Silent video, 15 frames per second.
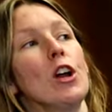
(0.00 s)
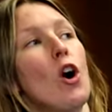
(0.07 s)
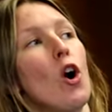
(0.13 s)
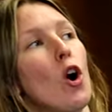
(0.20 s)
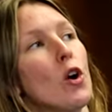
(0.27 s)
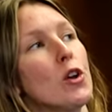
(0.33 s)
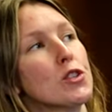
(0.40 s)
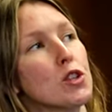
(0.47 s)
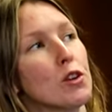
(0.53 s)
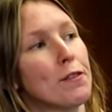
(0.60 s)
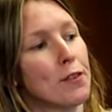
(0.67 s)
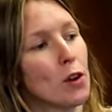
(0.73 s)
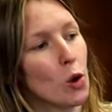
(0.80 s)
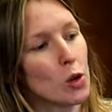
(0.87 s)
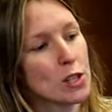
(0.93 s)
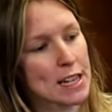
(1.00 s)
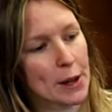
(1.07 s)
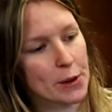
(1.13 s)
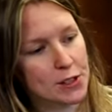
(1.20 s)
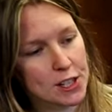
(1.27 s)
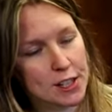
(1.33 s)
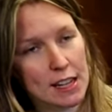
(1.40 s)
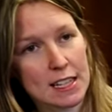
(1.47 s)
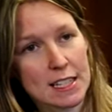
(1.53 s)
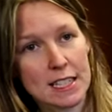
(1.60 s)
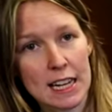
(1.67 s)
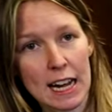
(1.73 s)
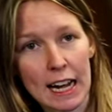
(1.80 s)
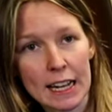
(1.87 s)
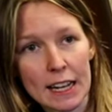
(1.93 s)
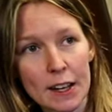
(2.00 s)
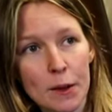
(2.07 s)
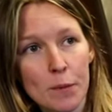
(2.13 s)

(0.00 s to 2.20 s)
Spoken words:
to also flow down to this tank.